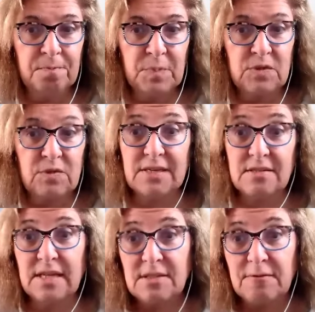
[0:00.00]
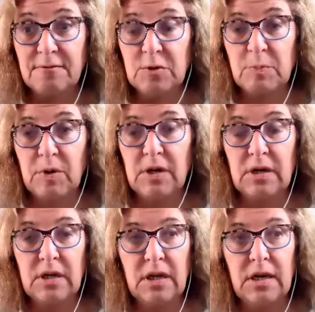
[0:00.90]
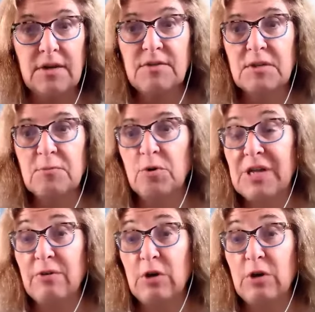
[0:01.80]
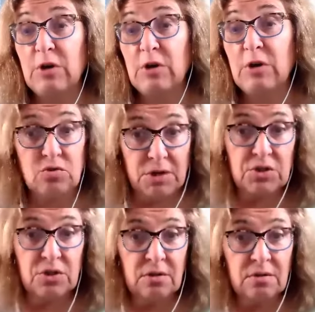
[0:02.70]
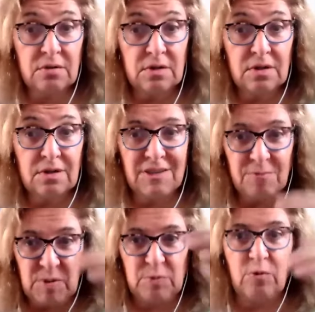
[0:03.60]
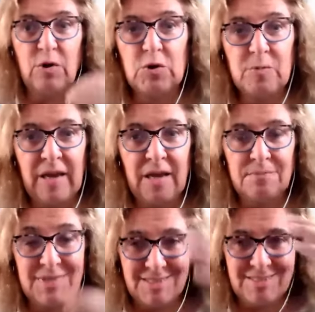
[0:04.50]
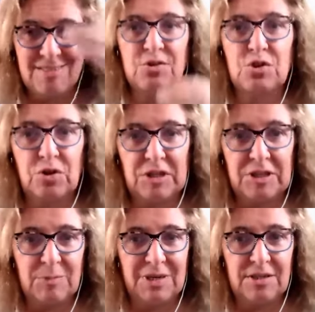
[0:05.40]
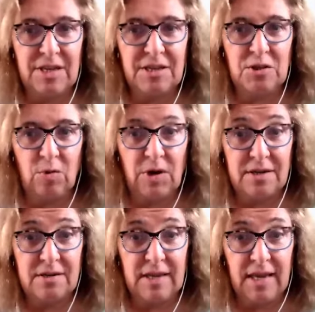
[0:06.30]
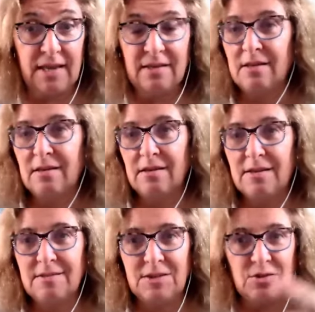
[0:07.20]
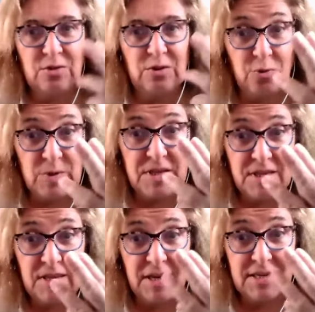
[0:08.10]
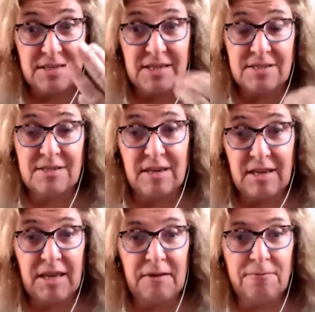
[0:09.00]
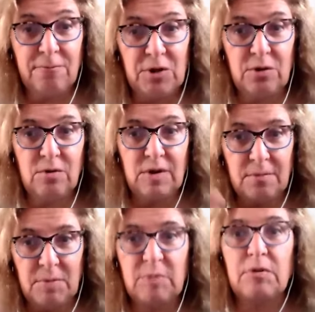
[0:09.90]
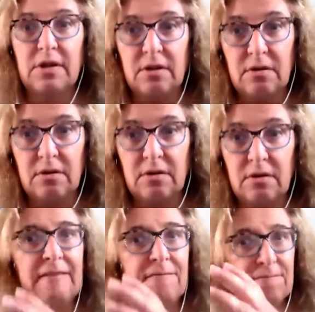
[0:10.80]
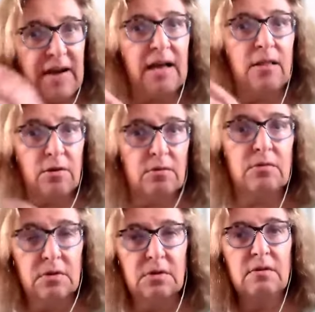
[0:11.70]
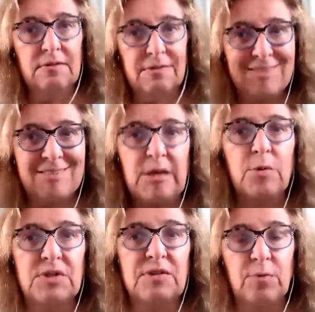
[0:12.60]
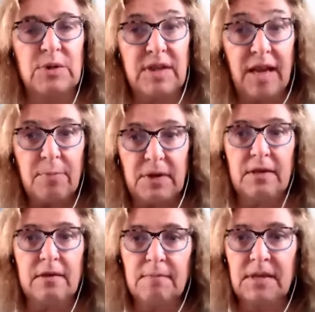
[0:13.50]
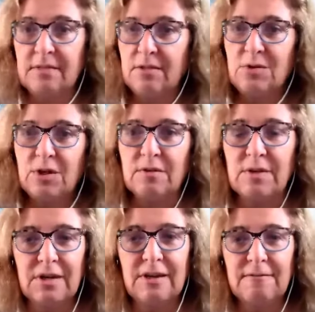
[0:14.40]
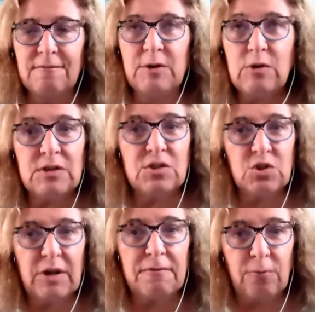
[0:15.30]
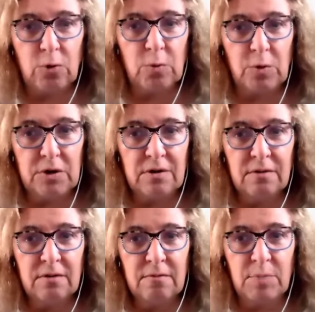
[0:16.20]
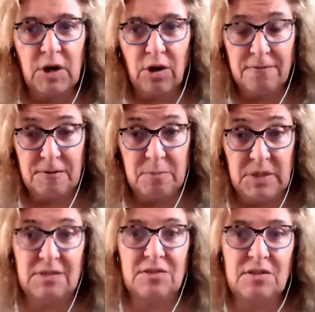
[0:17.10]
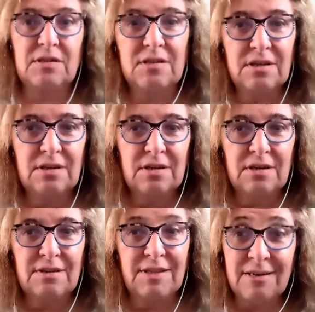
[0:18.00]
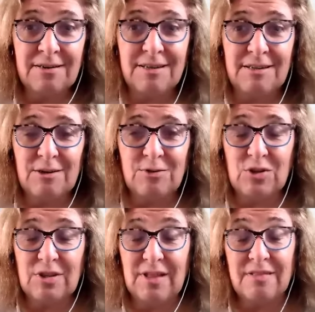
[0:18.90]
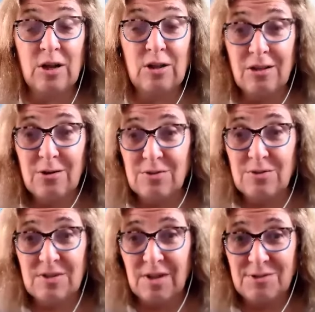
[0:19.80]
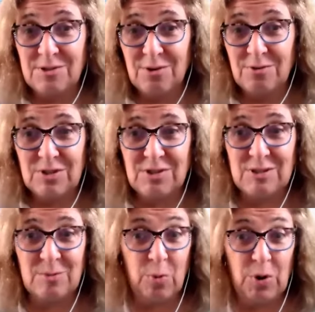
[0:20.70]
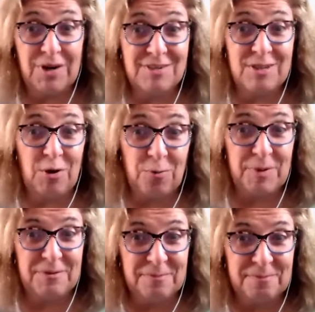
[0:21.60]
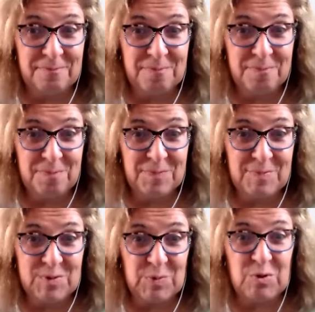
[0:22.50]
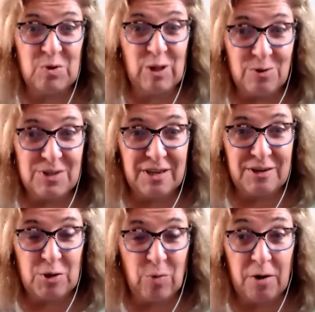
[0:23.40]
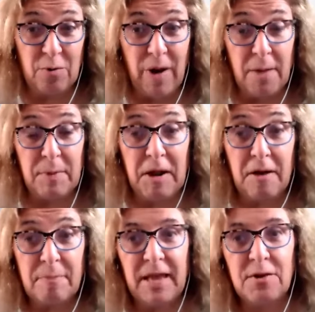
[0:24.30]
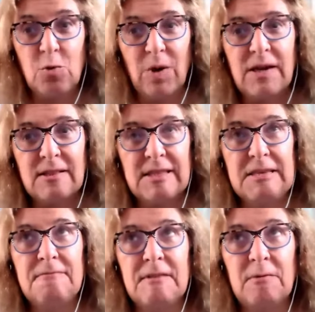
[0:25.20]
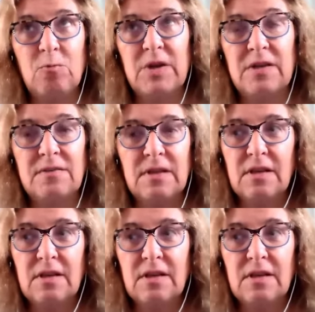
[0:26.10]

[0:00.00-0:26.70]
So that's the first part. I also think it's important to have a good structure, give people a roadmap. This is the journey I'm going to take you on today. These are the 3 key ideas that I have for you. And people are like, okay, and then they can follow the sequence of what's happening. And those are fairly straightforward, but often missed. And then, then the close is also just as important as the open. So when you close it, you want to wrap it up and you want to leave them with,